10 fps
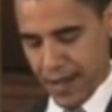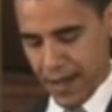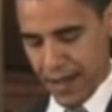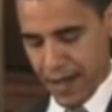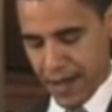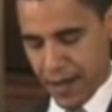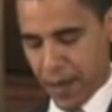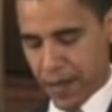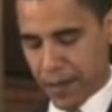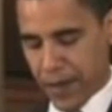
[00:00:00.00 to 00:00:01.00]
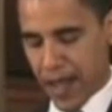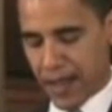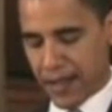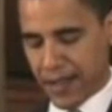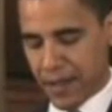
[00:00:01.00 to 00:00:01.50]
into public
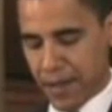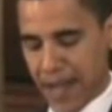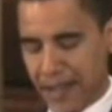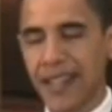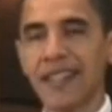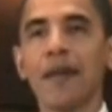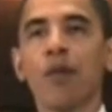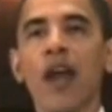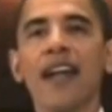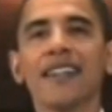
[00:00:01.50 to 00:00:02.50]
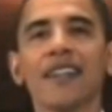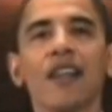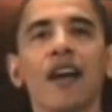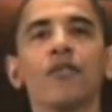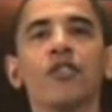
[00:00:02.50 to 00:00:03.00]
policy debates is a
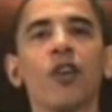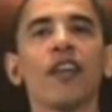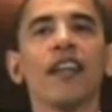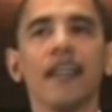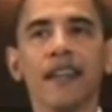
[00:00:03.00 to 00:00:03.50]
practical absurdity.